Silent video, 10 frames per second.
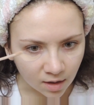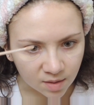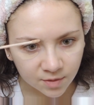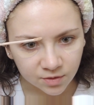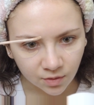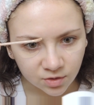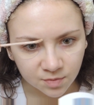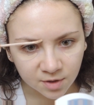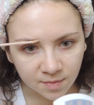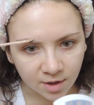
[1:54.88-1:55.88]
And I'm also going
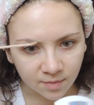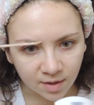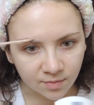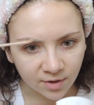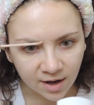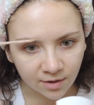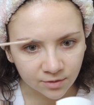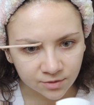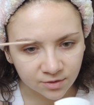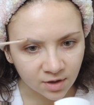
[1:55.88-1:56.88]
to put a bit on my
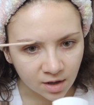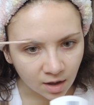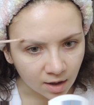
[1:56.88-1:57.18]
brows.